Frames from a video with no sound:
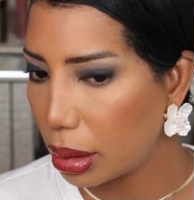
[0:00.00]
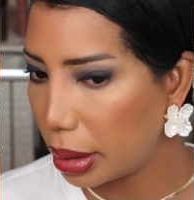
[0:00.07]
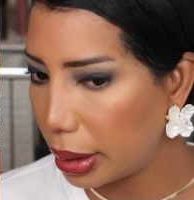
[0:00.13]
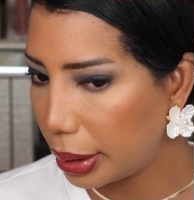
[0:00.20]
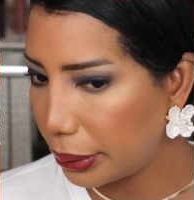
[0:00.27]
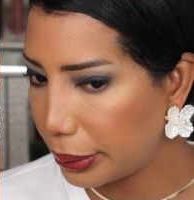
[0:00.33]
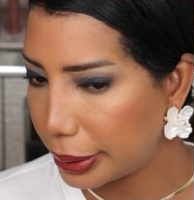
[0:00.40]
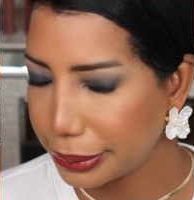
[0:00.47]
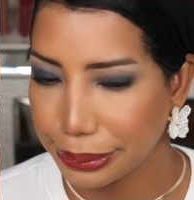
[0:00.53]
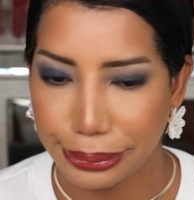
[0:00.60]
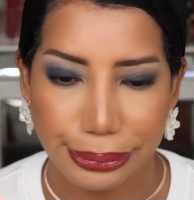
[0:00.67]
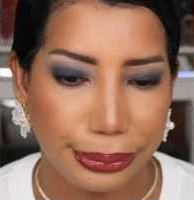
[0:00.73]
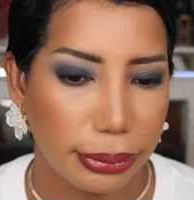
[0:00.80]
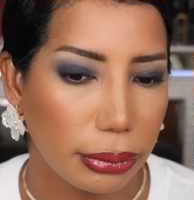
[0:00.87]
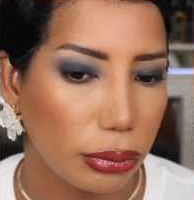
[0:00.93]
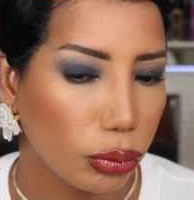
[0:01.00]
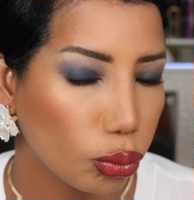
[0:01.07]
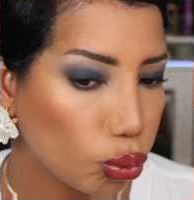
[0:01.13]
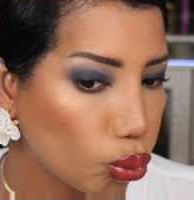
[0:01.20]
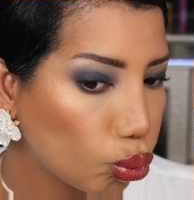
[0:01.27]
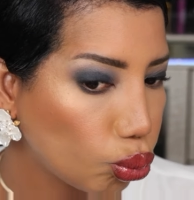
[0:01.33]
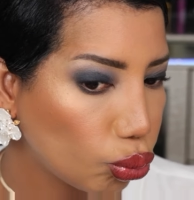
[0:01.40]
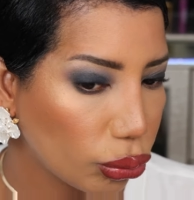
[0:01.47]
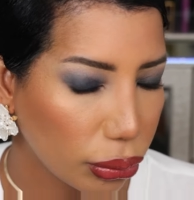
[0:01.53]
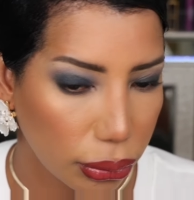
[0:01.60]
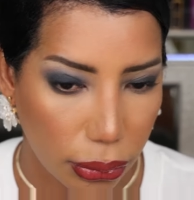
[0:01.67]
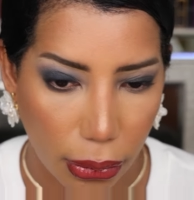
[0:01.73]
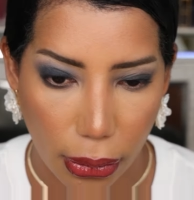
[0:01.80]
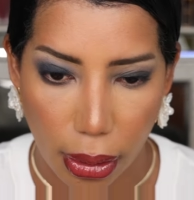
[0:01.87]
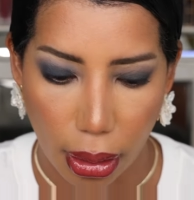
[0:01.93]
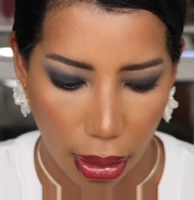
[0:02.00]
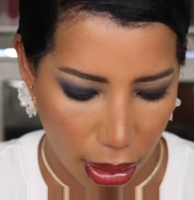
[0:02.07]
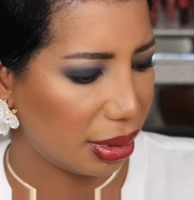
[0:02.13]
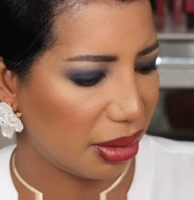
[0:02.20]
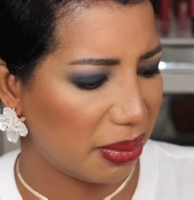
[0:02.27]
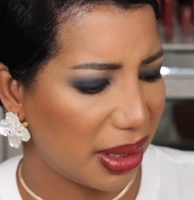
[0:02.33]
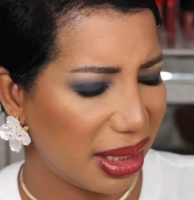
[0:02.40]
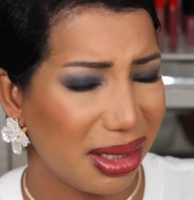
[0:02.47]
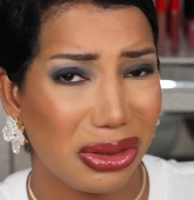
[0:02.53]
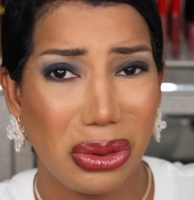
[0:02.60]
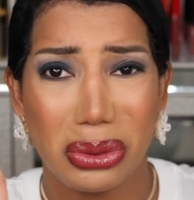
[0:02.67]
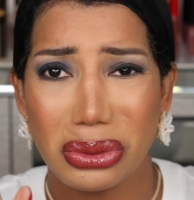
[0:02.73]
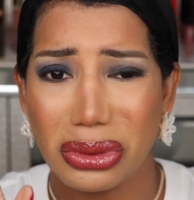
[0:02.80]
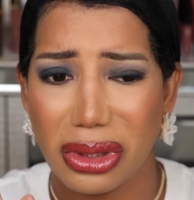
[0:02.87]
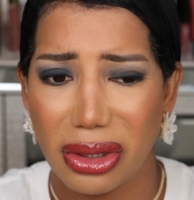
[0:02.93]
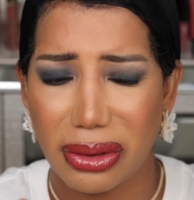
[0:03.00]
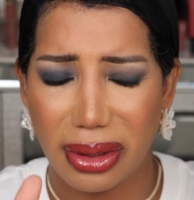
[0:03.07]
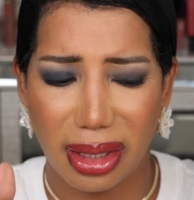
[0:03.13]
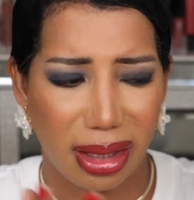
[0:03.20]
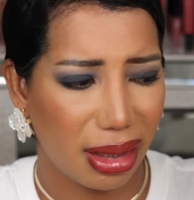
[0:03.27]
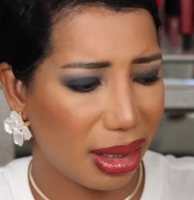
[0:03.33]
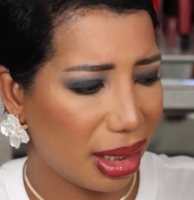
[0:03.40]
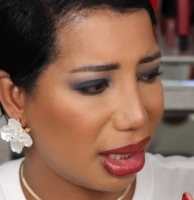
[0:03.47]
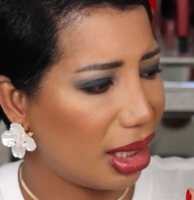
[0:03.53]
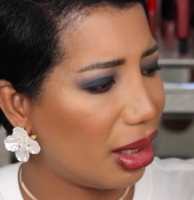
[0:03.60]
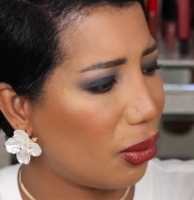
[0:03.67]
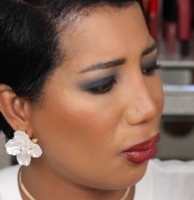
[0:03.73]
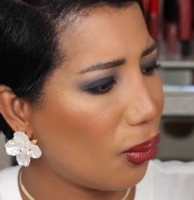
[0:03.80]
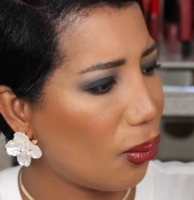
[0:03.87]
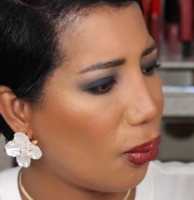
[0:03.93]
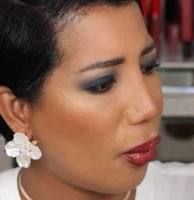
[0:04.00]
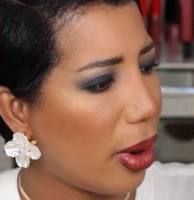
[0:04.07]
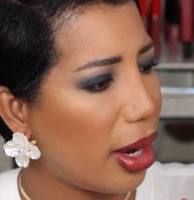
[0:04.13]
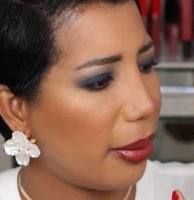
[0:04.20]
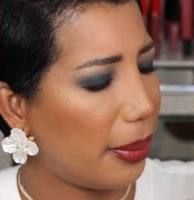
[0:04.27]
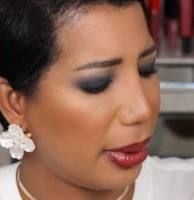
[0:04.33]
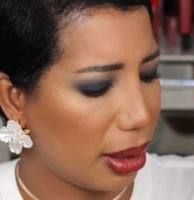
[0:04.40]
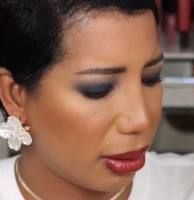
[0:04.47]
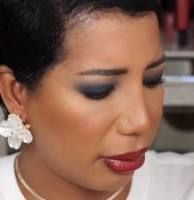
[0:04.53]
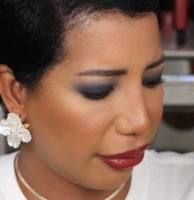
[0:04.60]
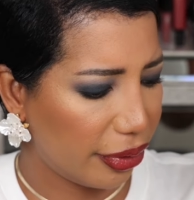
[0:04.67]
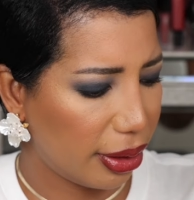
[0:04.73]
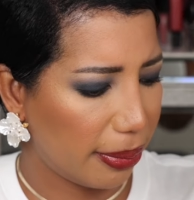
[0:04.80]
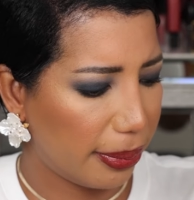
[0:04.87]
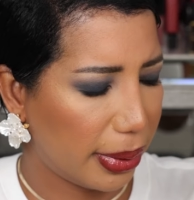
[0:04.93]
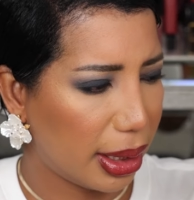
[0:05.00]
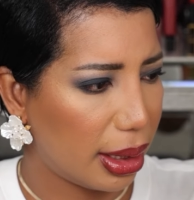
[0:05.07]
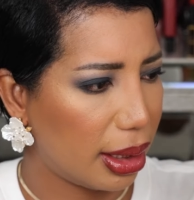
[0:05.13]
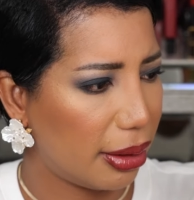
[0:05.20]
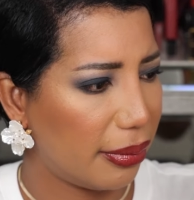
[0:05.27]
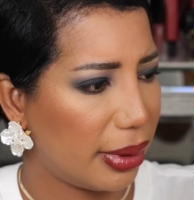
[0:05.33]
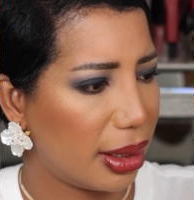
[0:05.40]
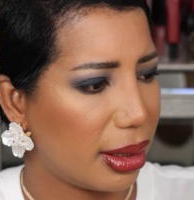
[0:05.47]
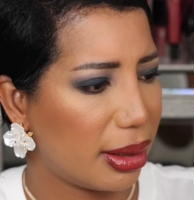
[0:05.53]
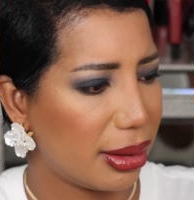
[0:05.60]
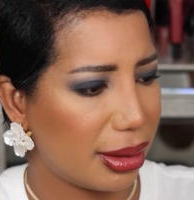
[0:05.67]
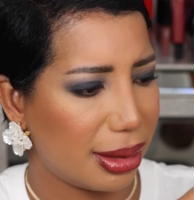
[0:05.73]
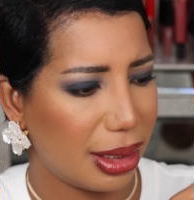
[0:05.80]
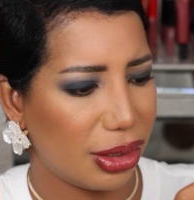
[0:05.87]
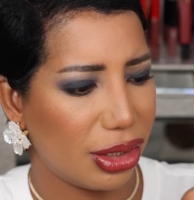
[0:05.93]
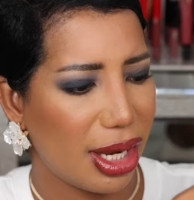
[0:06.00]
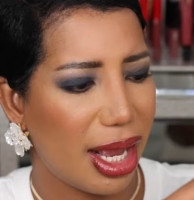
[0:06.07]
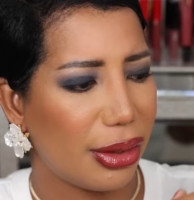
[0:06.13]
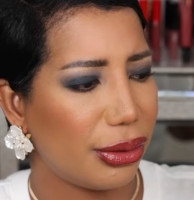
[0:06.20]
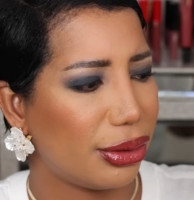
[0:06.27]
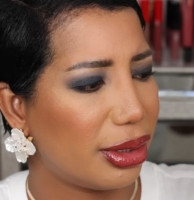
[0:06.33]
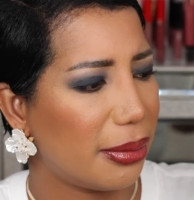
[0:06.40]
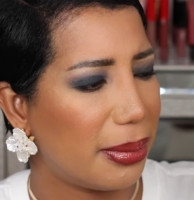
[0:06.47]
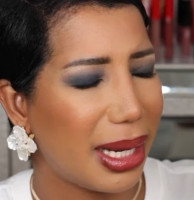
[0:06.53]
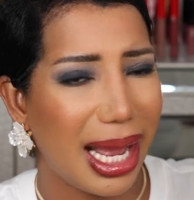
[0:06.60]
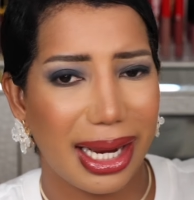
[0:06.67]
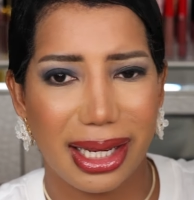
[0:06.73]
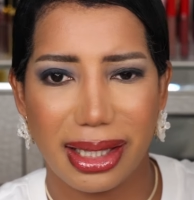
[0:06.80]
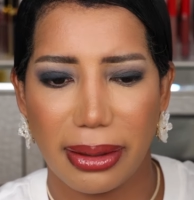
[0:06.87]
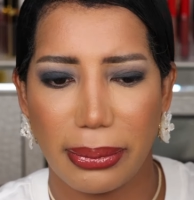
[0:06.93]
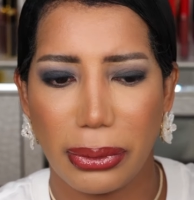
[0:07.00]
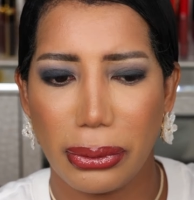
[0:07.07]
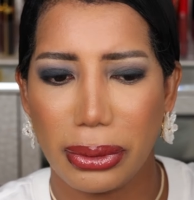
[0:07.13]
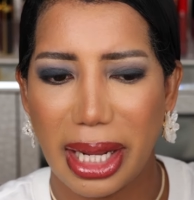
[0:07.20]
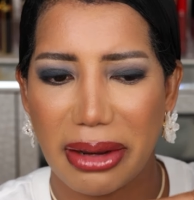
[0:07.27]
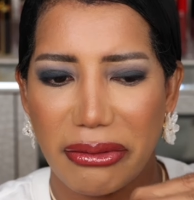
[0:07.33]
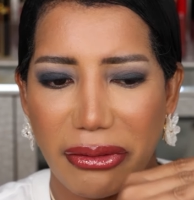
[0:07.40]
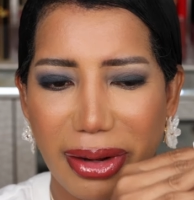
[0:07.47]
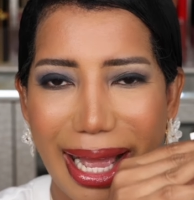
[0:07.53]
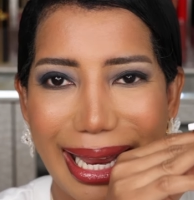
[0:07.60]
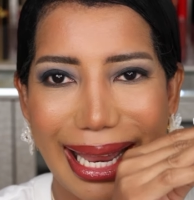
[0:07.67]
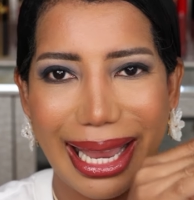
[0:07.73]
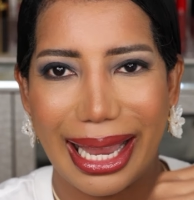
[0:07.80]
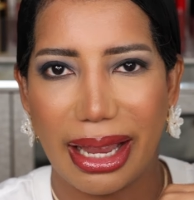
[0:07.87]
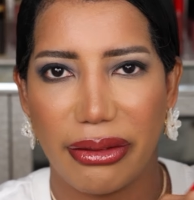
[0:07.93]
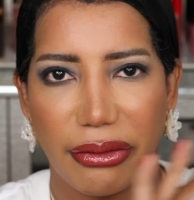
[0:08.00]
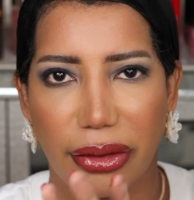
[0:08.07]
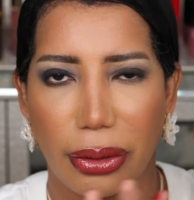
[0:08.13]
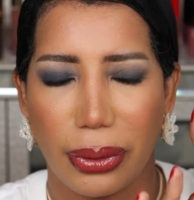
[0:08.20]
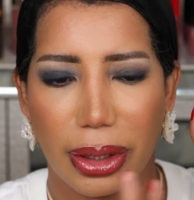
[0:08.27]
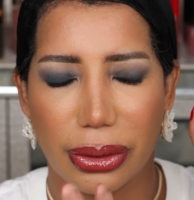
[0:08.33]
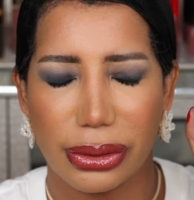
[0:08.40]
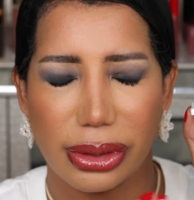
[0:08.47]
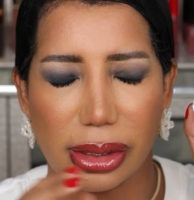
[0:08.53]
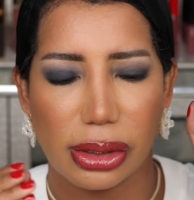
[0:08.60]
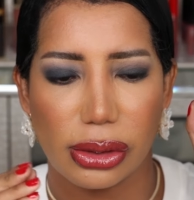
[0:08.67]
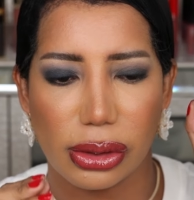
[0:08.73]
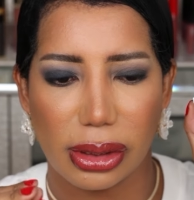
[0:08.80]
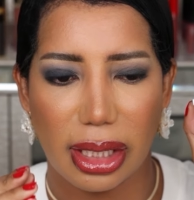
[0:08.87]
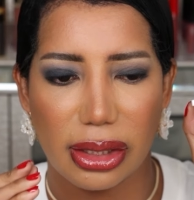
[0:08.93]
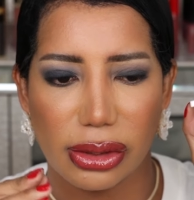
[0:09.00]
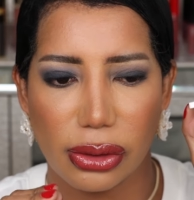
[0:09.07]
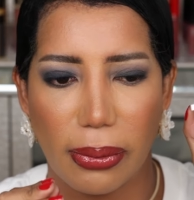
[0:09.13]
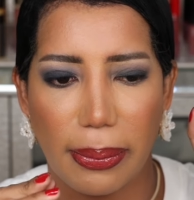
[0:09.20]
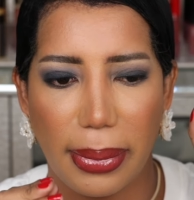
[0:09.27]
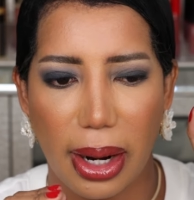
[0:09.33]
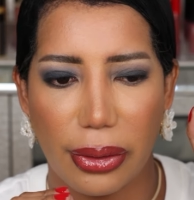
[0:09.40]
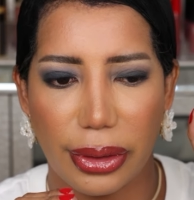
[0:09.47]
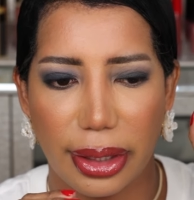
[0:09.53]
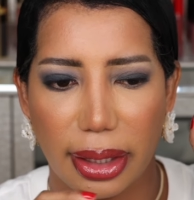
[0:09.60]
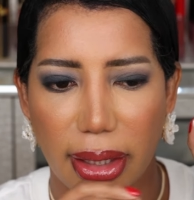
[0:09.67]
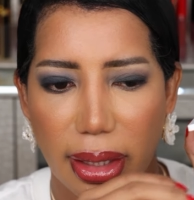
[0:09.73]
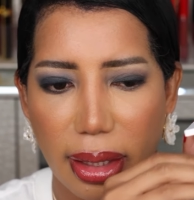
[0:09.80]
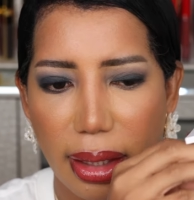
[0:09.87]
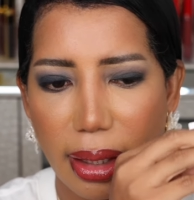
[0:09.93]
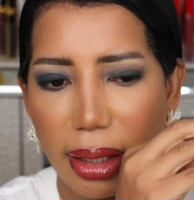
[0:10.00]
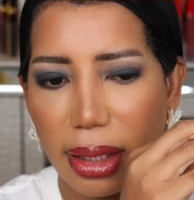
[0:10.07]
Anyway, the palette is all dirty. I keep wiping off the palette because the shadows, the black and the blue, like fly everywhere because they're so powdery.